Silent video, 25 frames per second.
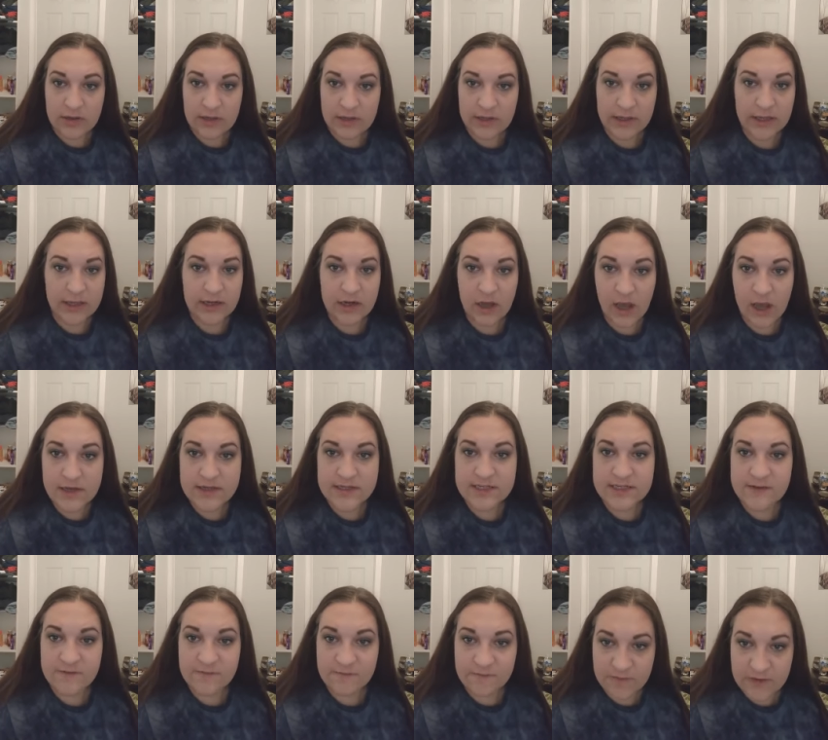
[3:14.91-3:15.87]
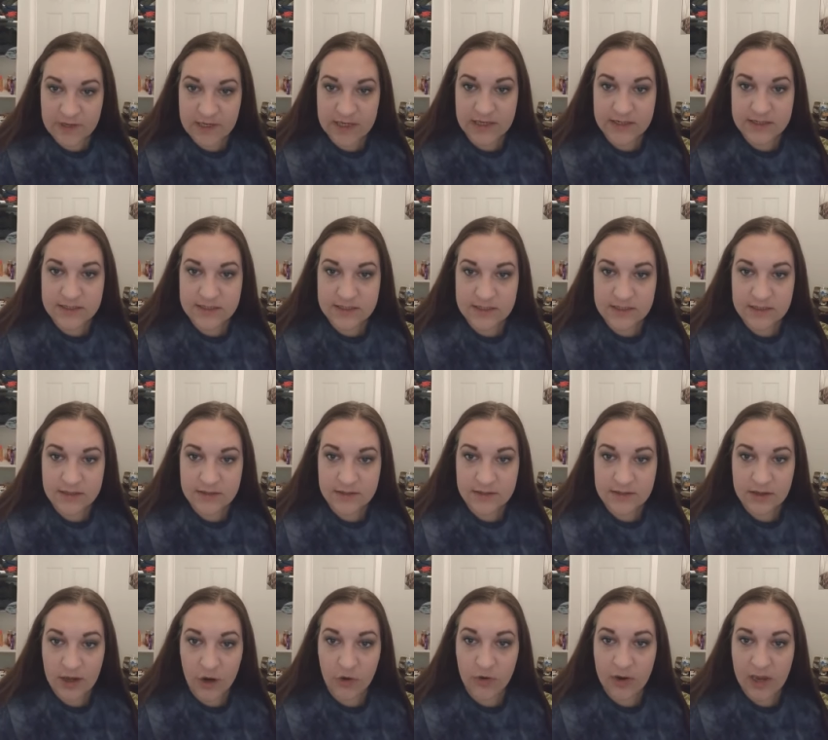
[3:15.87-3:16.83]
cannot defeat
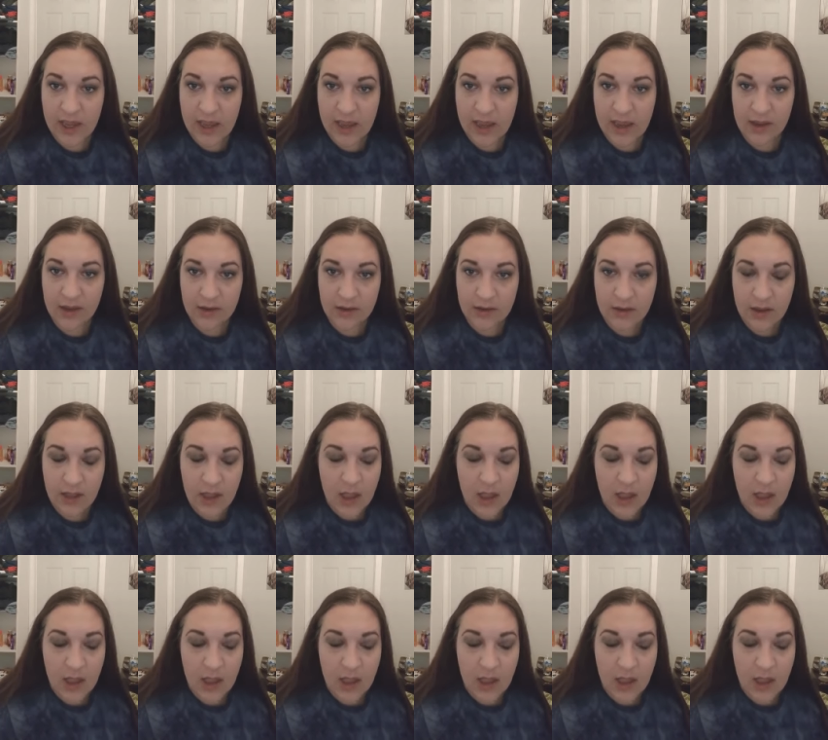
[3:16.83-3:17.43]
okay